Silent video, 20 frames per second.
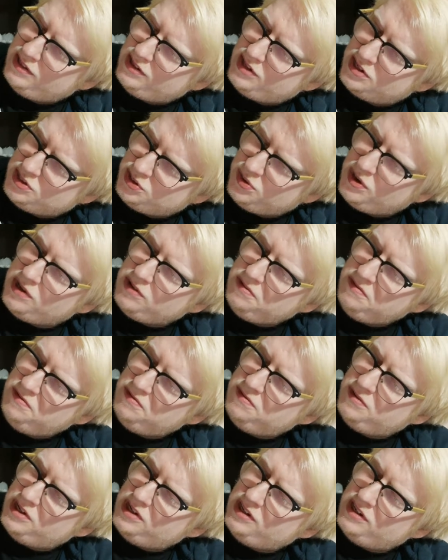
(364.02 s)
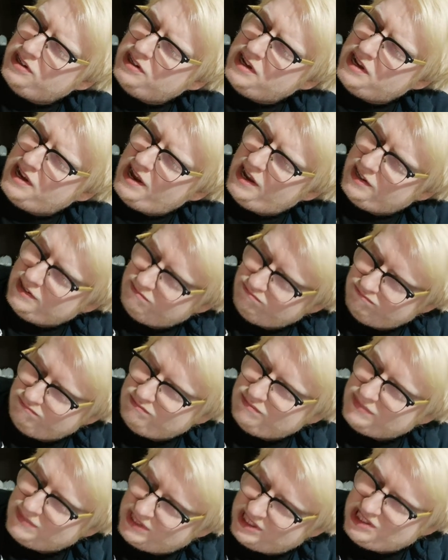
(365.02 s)
the 12th
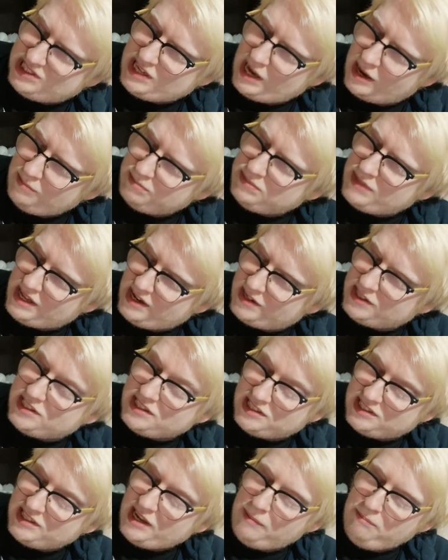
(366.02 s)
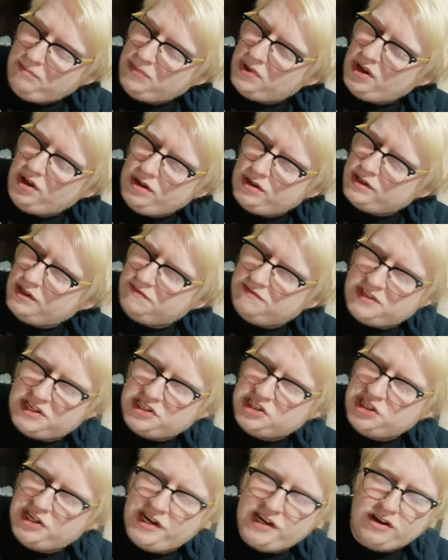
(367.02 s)
uh, December of
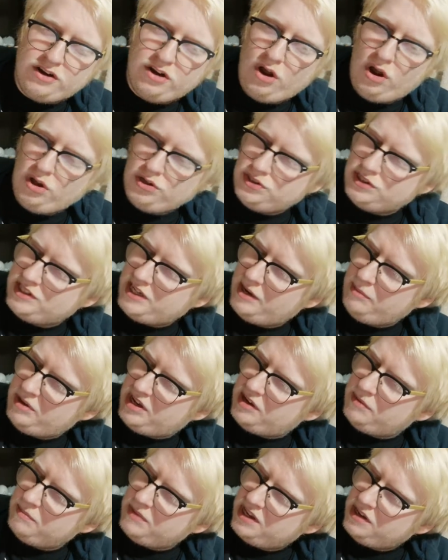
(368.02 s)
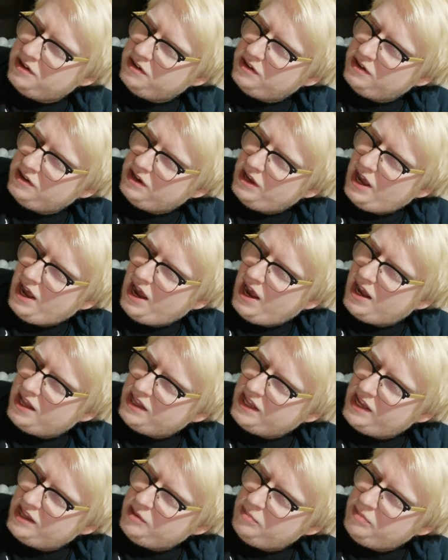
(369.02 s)
this year. God damn it. And
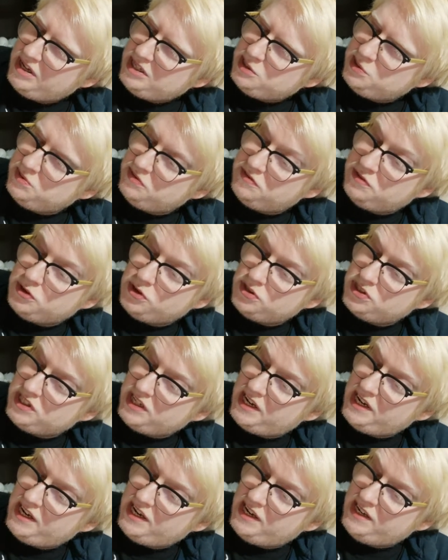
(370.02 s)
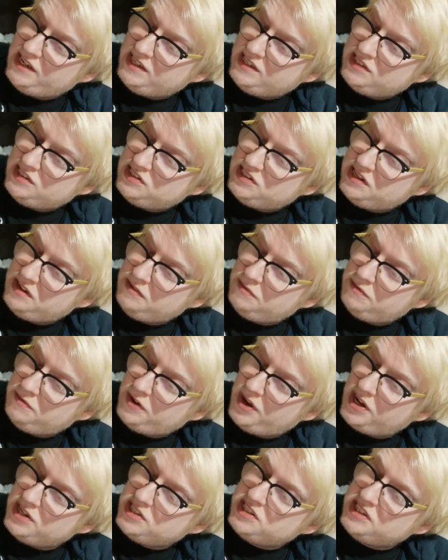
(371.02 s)
then the best before date is the
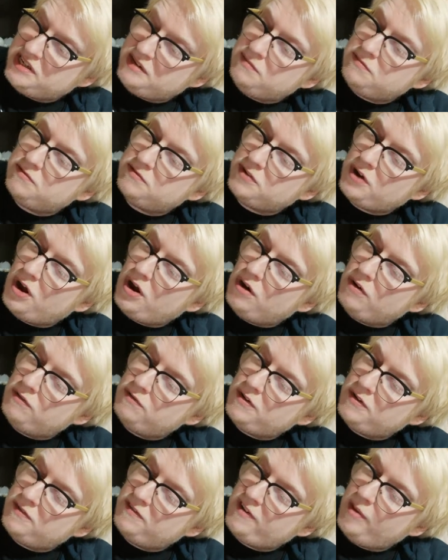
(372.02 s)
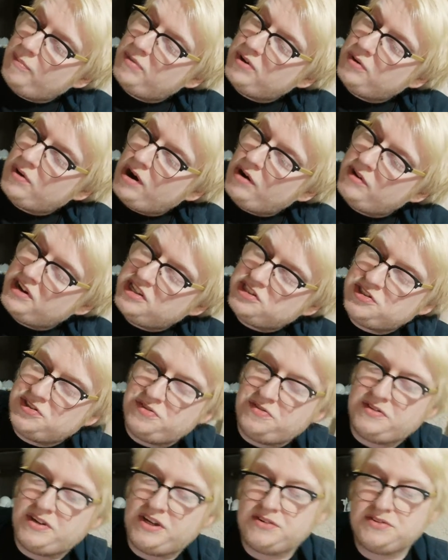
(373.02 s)
13th of February
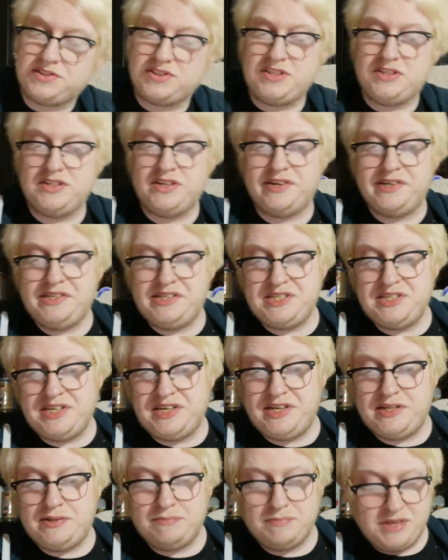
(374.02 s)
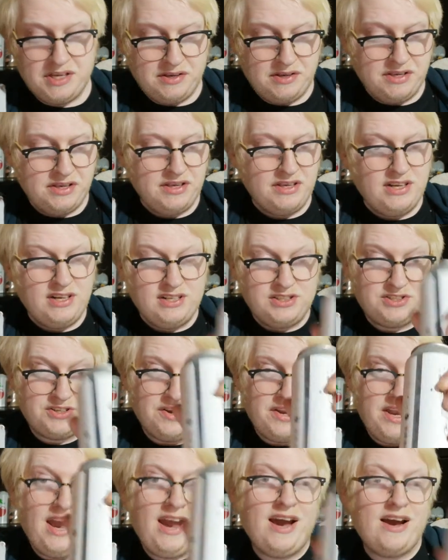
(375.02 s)
2019. So
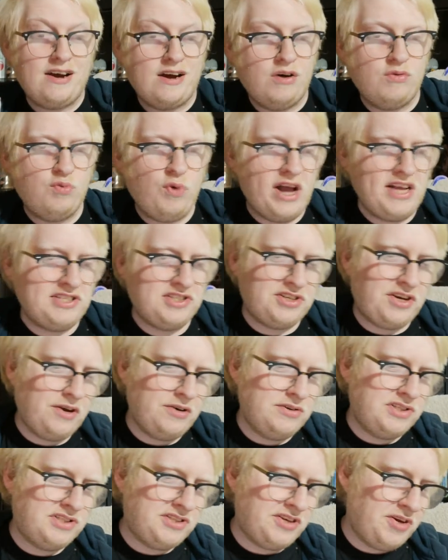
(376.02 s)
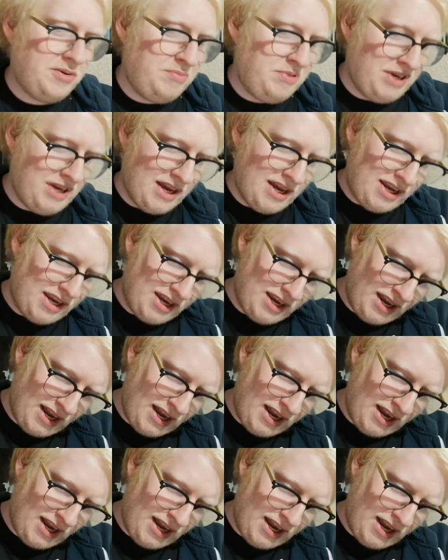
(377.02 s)
yeah, a West Coast IPA